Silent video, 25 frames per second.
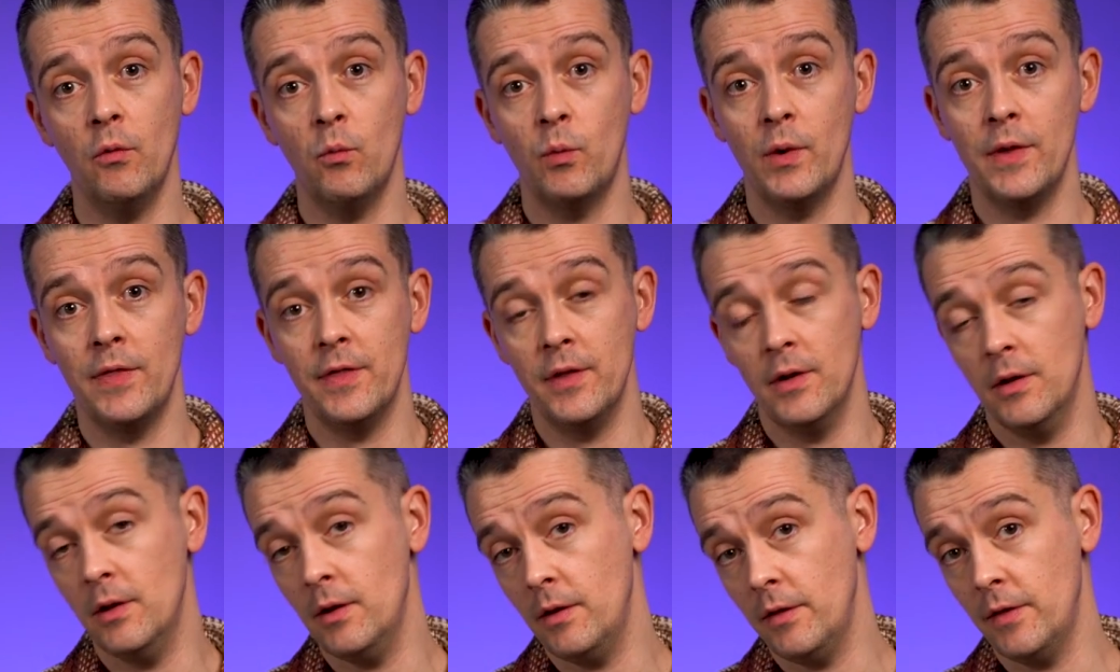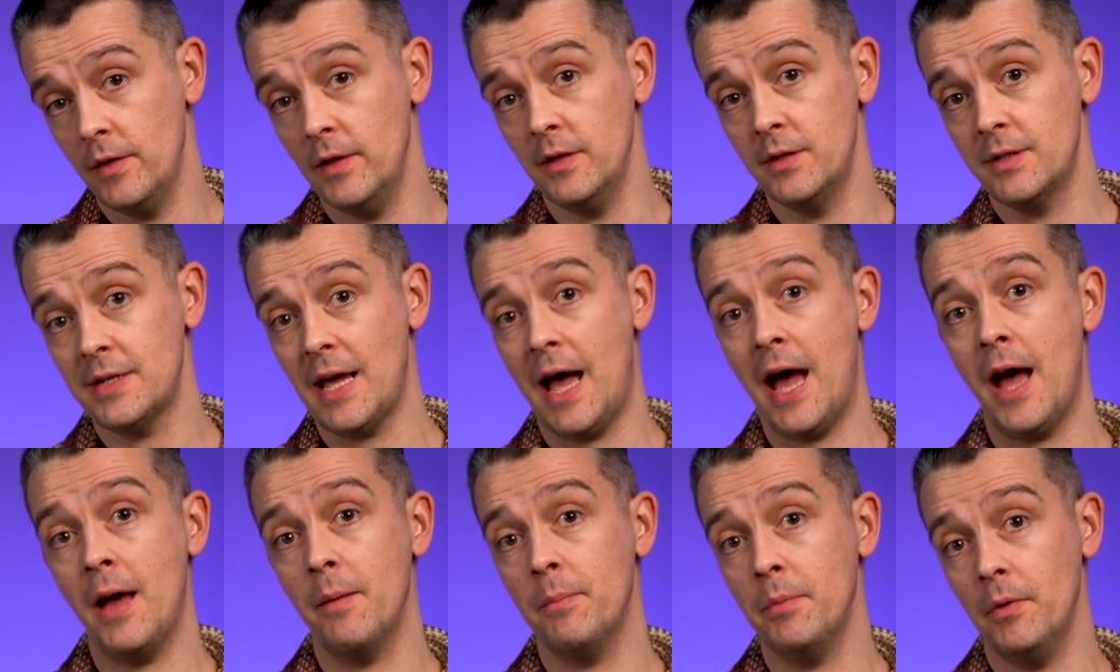with the, the
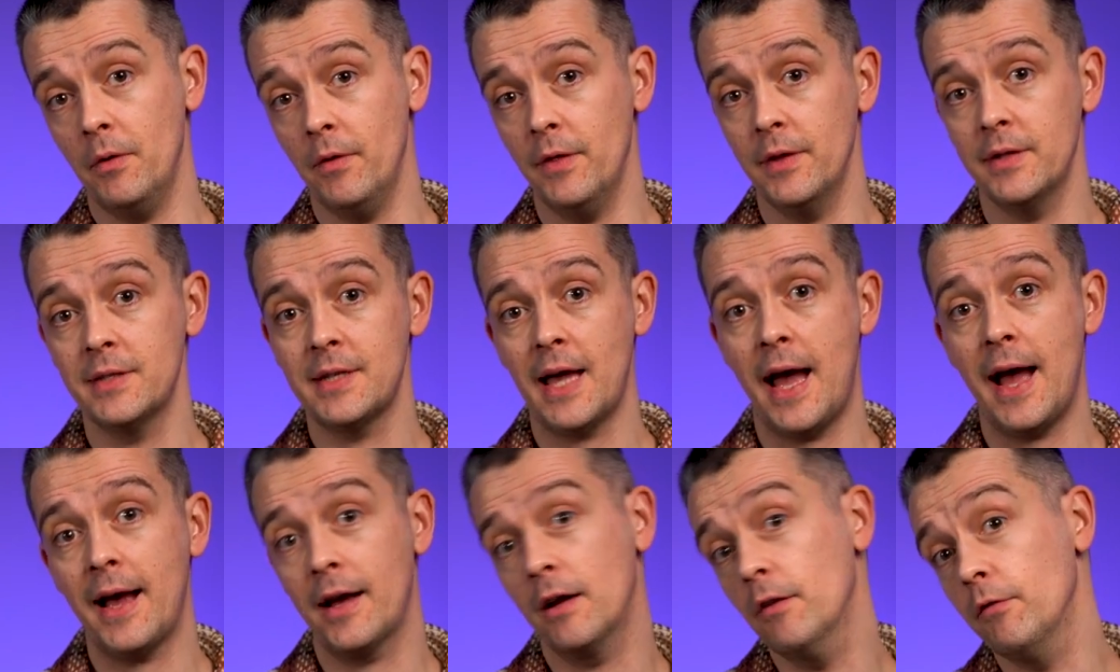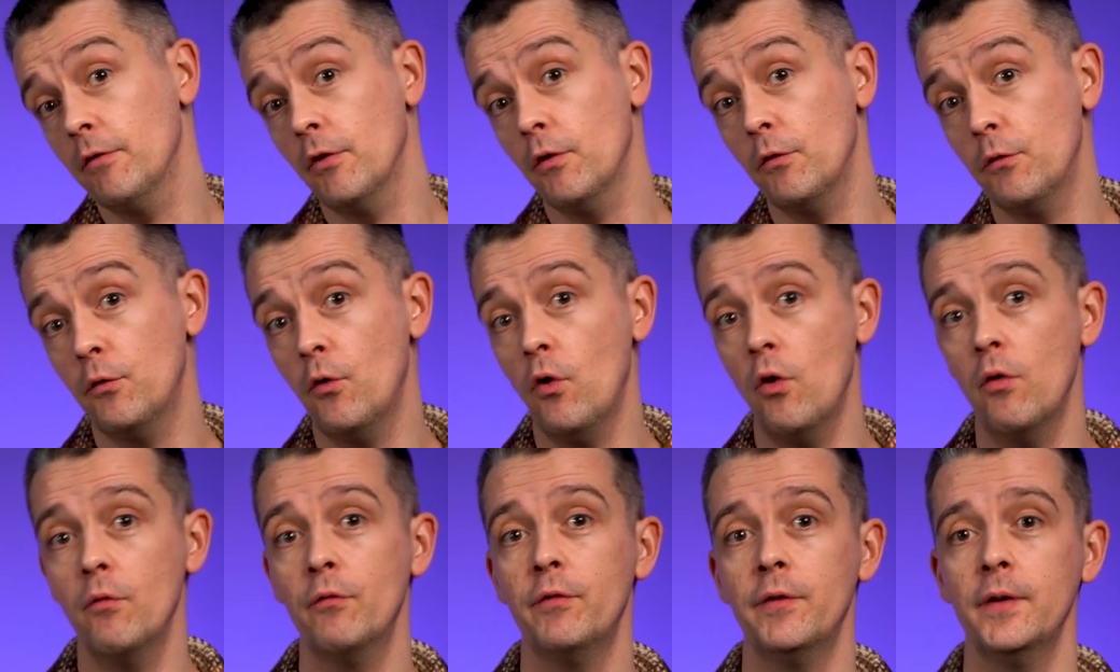type or the tag of the
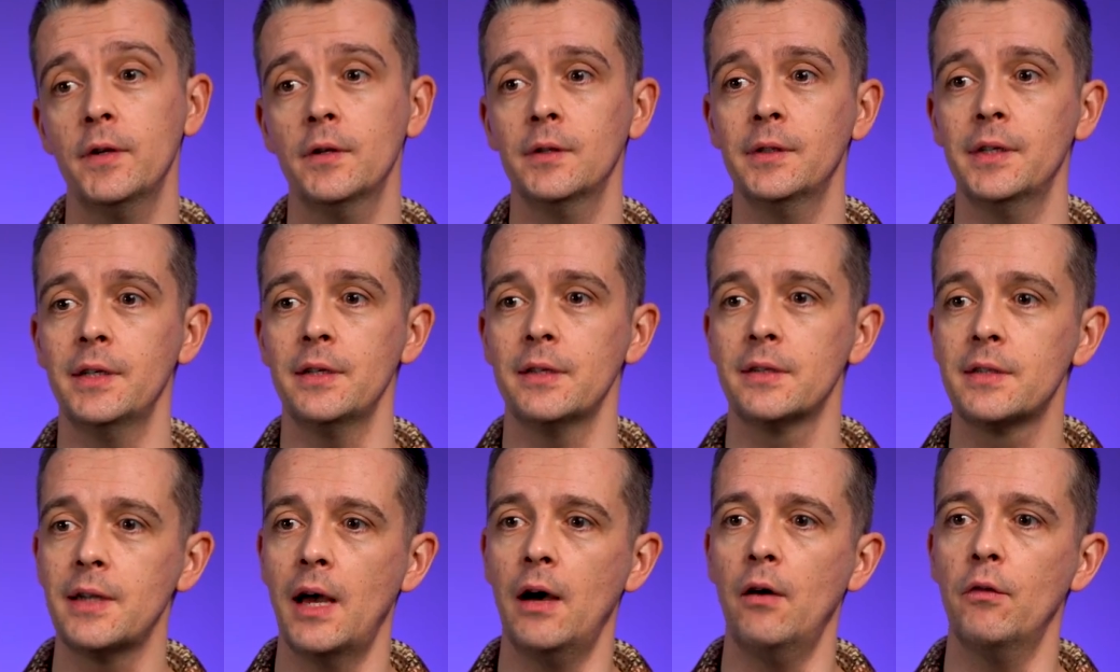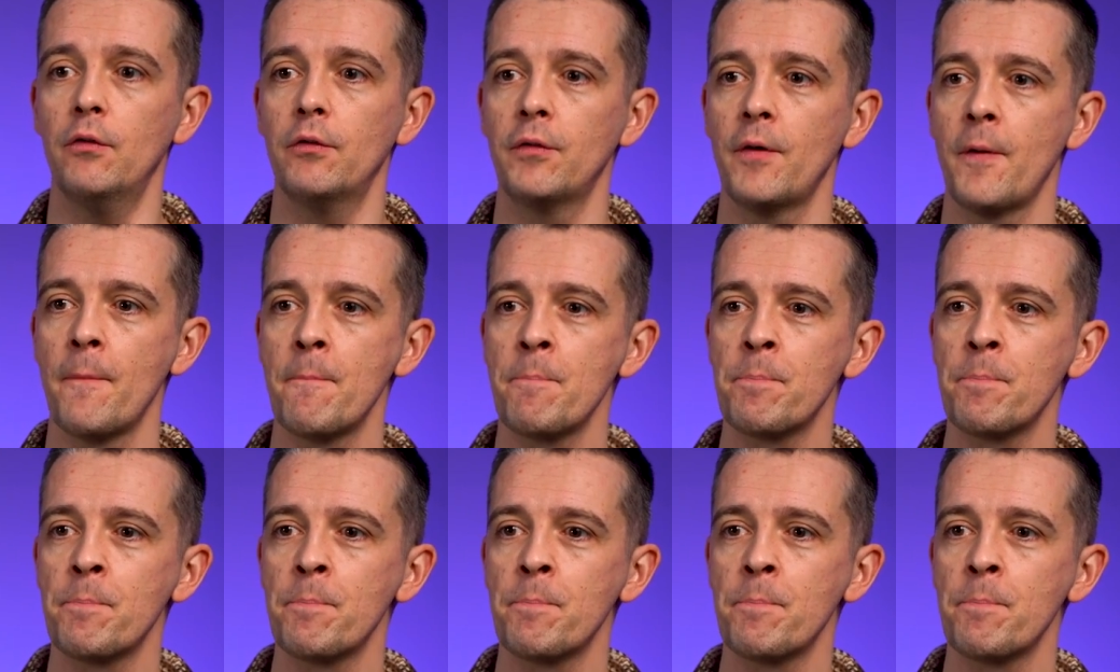form field itself.